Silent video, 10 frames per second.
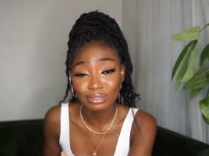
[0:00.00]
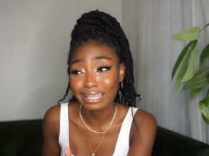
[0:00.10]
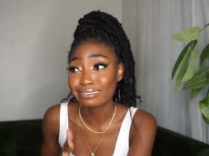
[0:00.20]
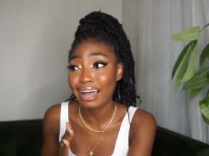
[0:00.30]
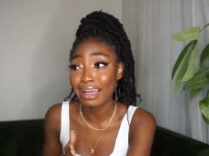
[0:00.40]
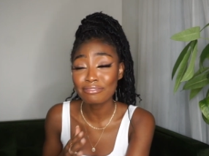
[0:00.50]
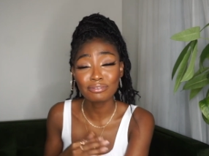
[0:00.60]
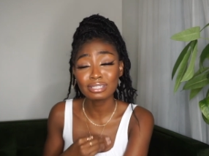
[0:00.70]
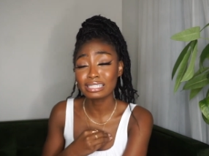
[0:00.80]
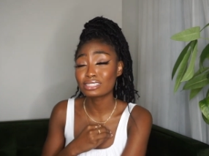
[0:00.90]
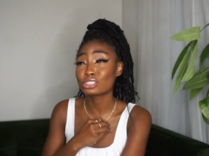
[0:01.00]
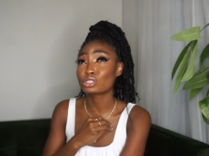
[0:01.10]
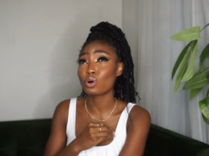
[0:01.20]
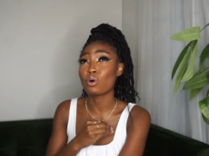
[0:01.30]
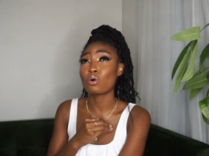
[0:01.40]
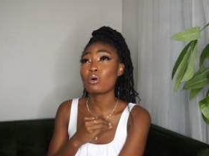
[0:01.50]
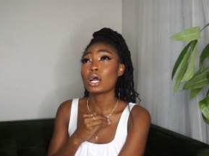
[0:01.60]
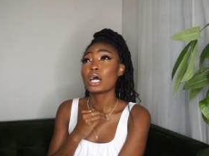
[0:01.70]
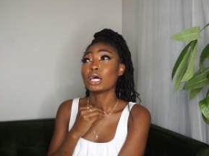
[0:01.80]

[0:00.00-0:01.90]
Like, the iPhone is so